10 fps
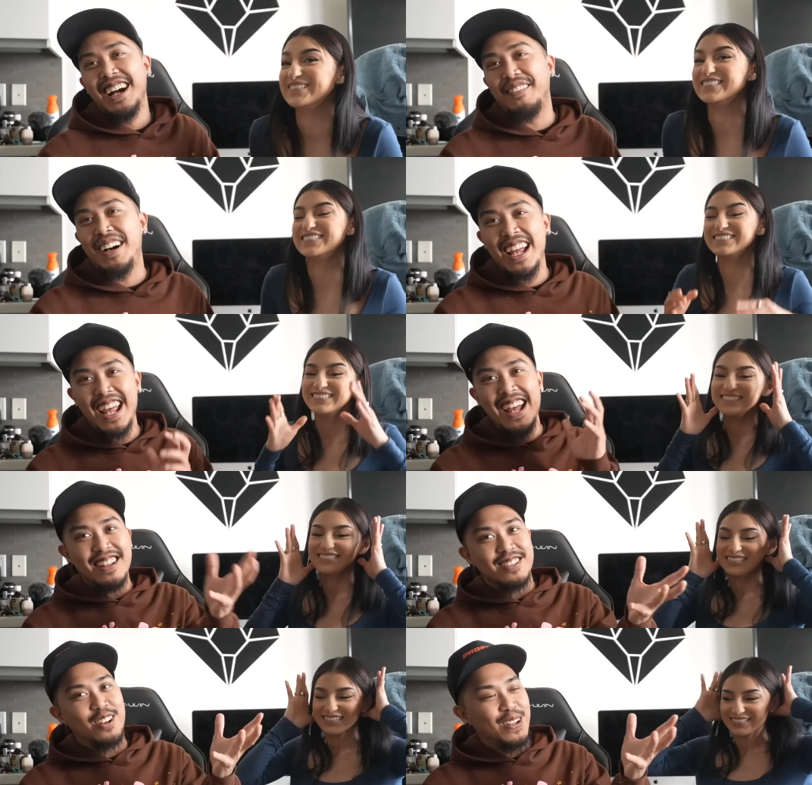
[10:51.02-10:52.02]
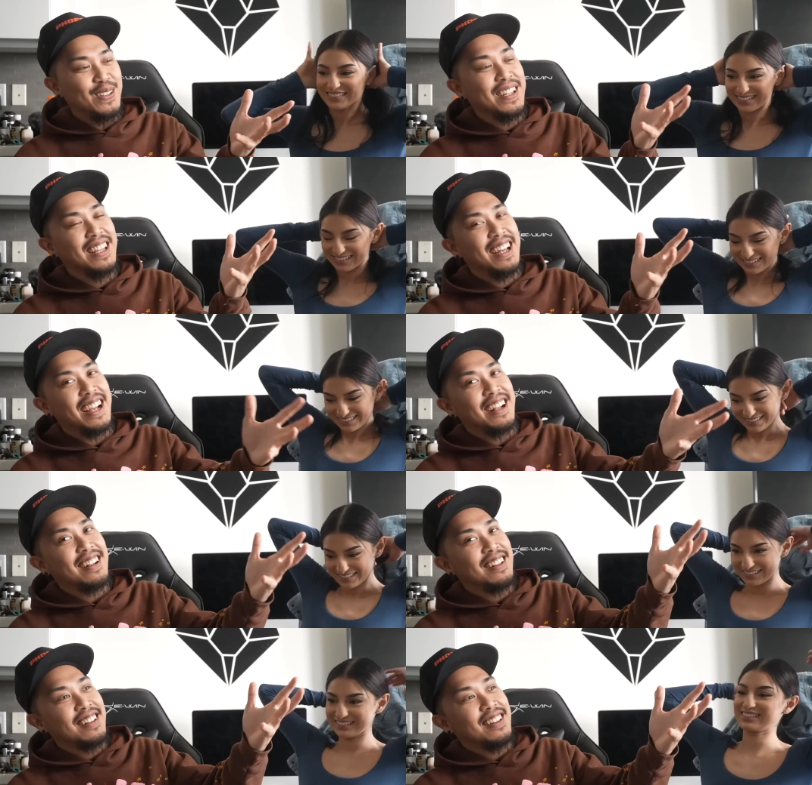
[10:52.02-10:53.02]
Speaker 1: My hands are only
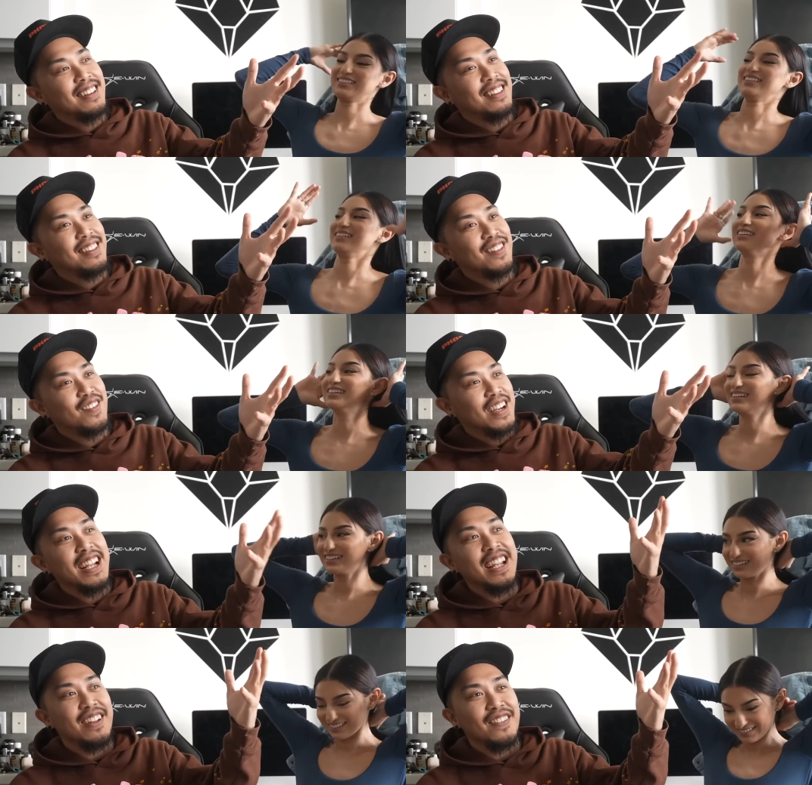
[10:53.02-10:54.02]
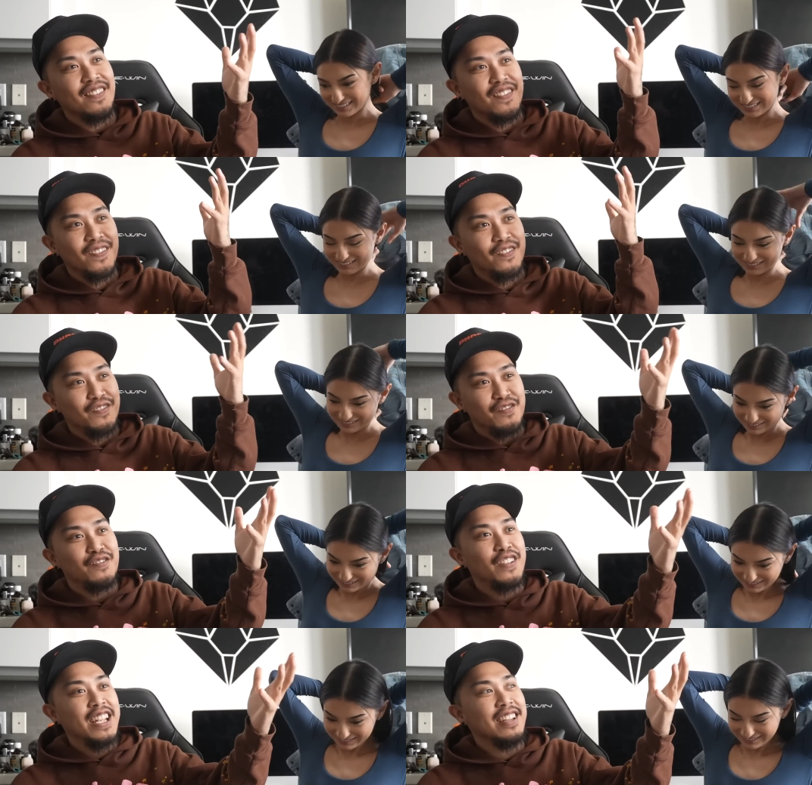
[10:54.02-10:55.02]
like three
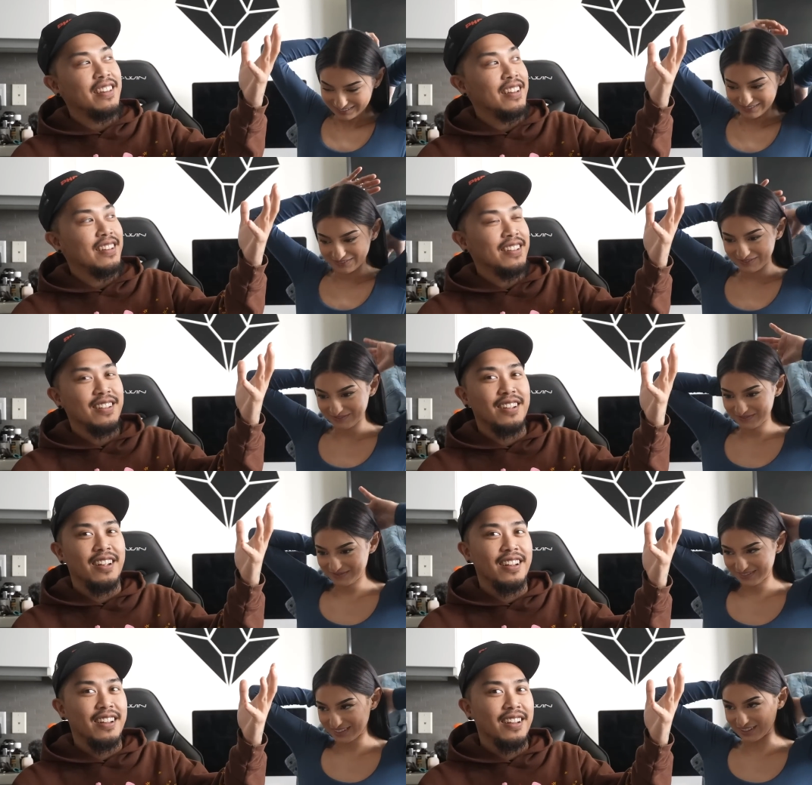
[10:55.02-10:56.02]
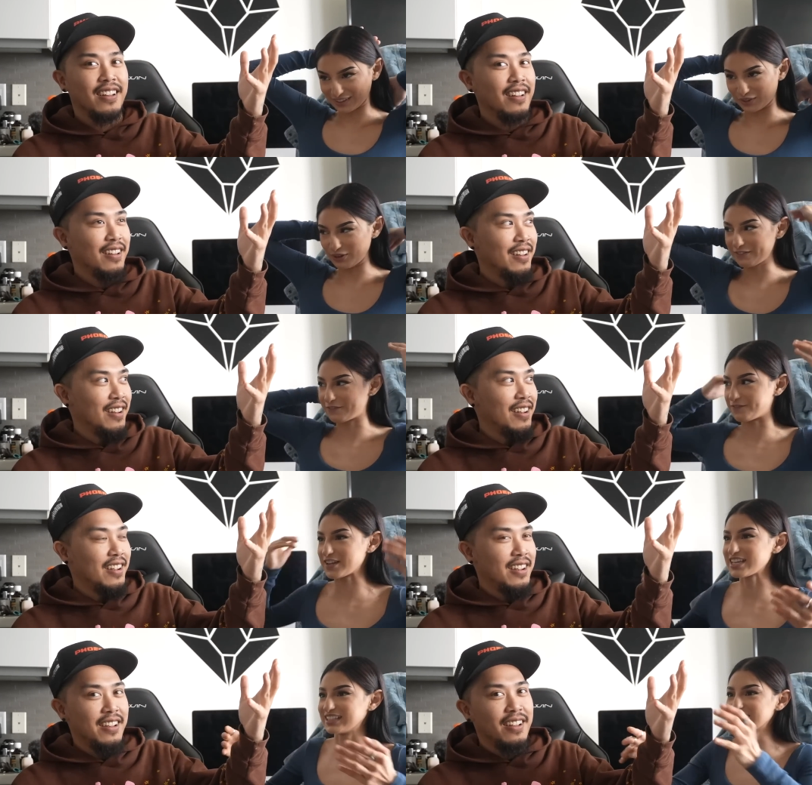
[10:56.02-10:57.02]
feet.
Speaker 2: Three
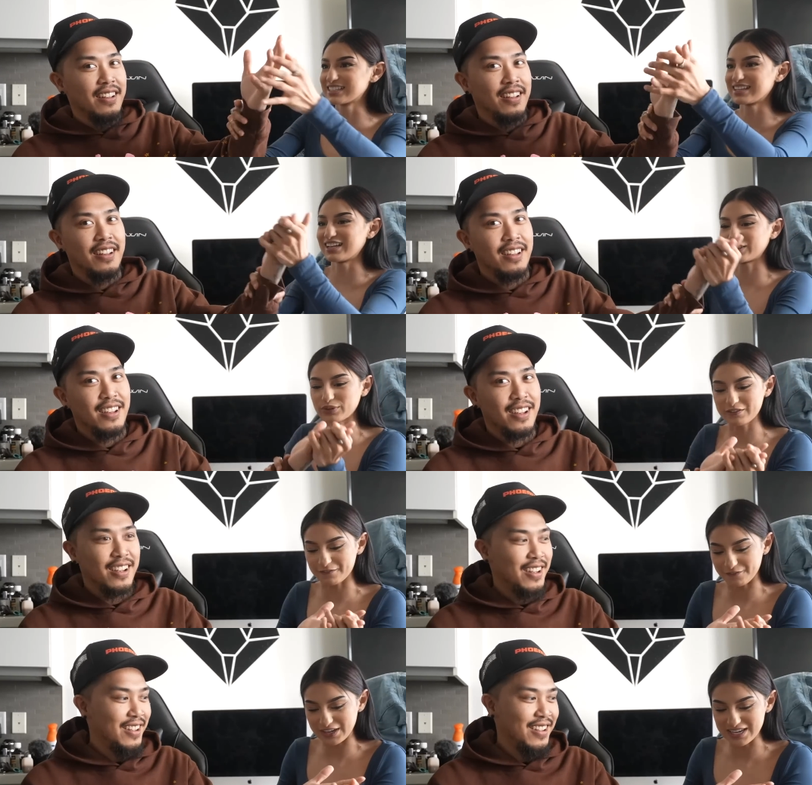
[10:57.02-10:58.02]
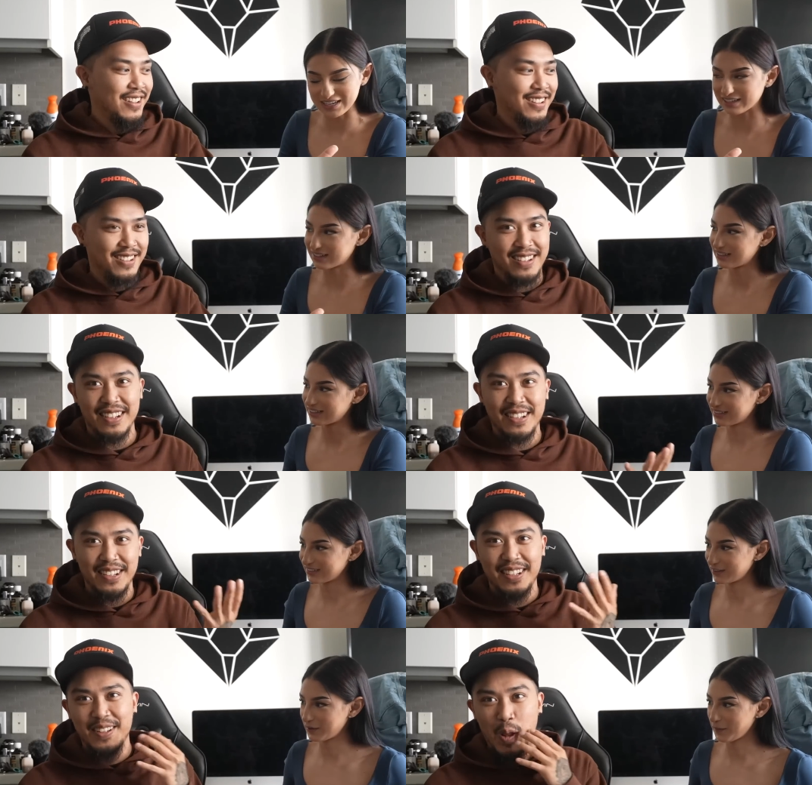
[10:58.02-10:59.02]
feet? This is not three feet.
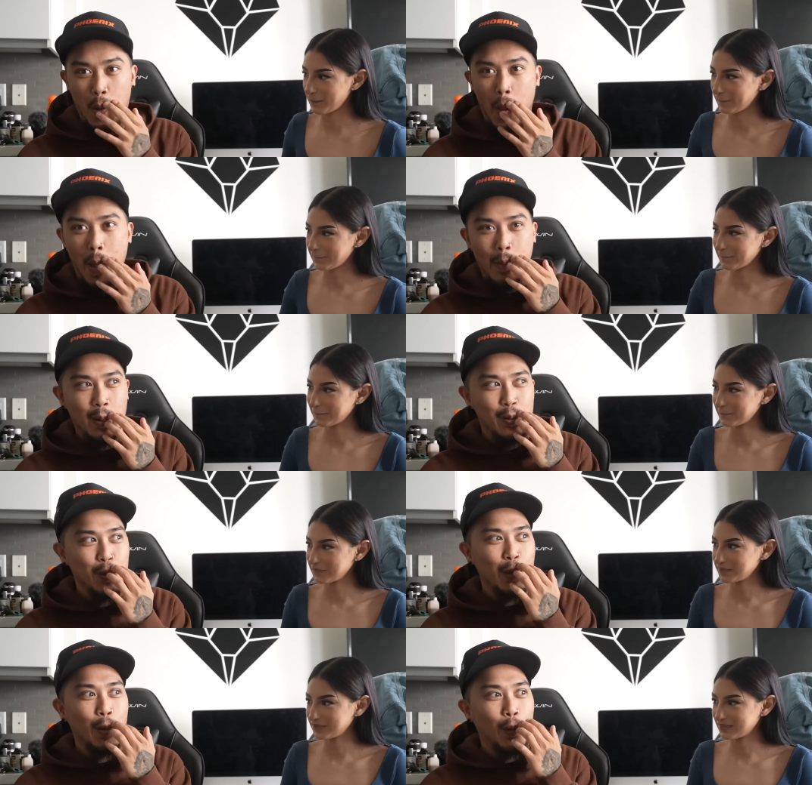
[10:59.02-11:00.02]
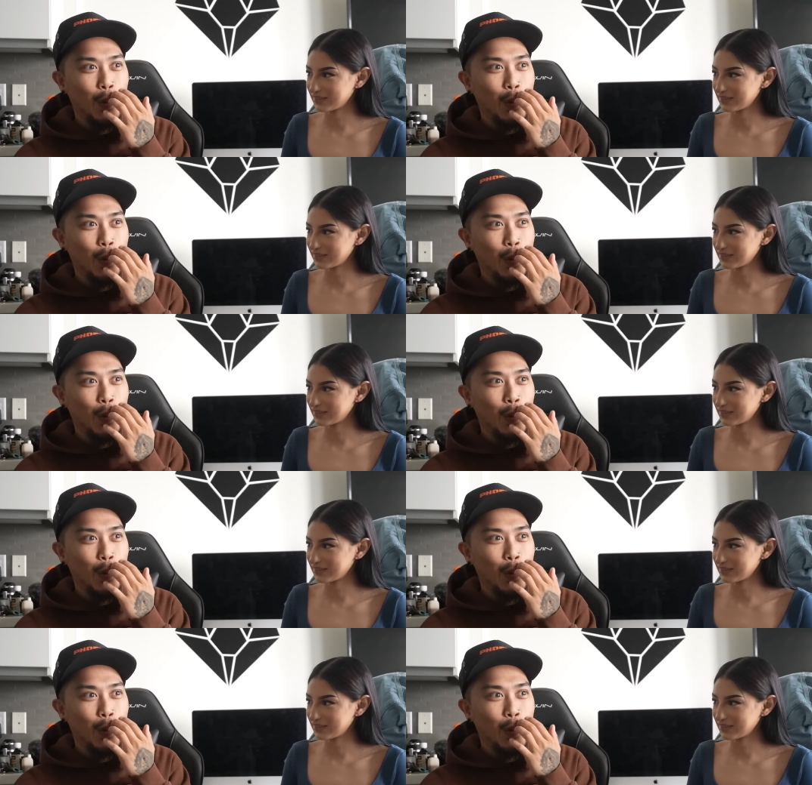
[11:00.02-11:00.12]
Speaker 1: How would you know?